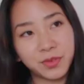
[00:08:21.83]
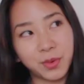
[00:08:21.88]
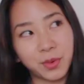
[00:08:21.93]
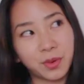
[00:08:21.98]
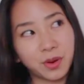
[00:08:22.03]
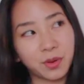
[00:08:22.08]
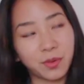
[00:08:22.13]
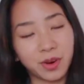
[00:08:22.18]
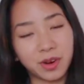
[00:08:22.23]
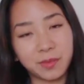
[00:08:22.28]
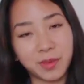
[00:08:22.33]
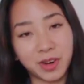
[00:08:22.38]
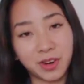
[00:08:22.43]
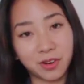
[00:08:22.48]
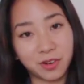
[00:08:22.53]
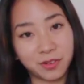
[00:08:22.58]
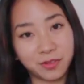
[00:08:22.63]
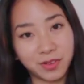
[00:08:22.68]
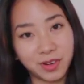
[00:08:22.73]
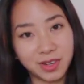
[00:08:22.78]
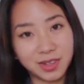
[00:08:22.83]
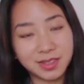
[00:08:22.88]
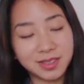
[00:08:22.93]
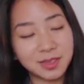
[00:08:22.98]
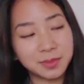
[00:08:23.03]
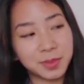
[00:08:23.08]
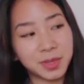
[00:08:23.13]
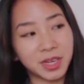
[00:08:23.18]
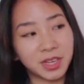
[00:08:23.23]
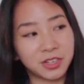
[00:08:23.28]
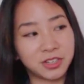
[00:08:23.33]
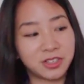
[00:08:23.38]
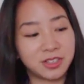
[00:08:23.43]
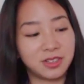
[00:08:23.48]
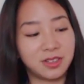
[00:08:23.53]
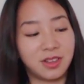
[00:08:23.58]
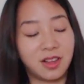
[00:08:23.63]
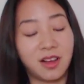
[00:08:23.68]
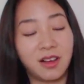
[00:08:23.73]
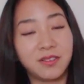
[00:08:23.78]
for one of my girlfriends because she
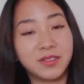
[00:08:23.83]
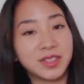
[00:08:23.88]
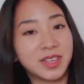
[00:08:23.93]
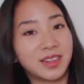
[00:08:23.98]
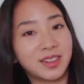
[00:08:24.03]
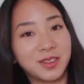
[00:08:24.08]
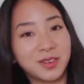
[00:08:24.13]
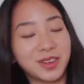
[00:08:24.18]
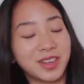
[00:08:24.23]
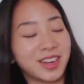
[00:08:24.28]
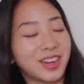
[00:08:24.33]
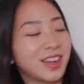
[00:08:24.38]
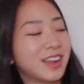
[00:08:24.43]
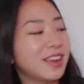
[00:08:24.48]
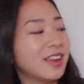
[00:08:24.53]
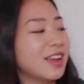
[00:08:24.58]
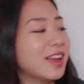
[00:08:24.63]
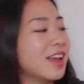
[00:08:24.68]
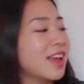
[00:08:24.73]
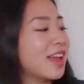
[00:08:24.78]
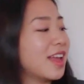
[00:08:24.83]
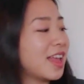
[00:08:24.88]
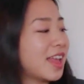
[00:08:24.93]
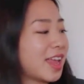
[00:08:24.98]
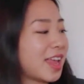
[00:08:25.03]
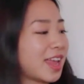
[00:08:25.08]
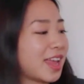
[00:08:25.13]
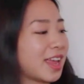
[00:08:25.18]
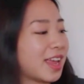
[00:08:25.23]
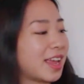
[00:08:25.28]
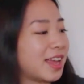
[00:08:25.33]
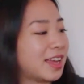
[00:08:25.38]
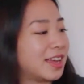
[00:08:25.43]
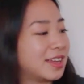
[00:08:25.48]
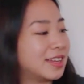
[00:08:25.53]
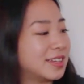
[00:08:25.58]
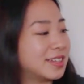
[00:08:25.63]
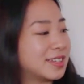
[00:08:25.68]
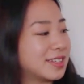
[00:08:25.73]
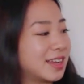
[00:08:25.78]
loves Hello Kitty.
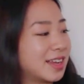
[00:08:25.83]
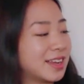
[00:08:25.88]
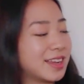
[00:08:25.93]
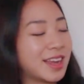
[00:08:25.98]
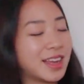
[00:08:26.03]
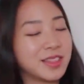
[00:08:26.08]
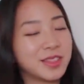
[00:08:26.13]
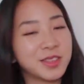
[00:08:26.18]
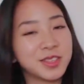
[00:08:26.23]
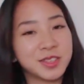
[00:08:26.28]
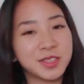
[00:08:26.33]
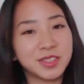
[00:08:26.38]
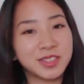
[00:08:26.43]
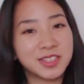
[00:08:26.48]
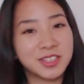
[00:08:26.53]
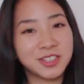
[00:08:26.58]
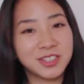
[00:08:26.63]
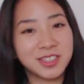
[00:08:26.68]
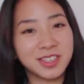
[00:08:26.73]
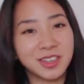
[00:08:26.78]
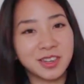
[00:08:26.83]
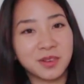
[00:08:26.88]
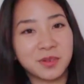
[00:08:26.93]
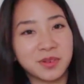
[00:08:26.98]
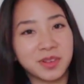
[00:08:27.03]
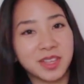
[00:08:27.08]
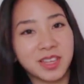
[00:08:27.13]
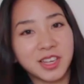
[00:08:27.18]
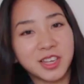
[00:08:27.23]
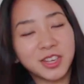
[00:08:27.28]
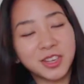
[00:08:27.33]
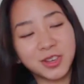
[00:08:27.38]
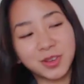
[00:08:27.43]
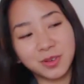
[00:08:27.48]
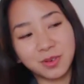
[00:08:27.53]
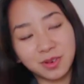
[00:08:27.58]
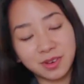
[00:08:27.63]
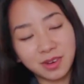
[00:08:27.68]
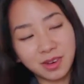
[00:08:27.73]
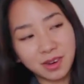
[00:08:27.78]
And again, this is just like a really cute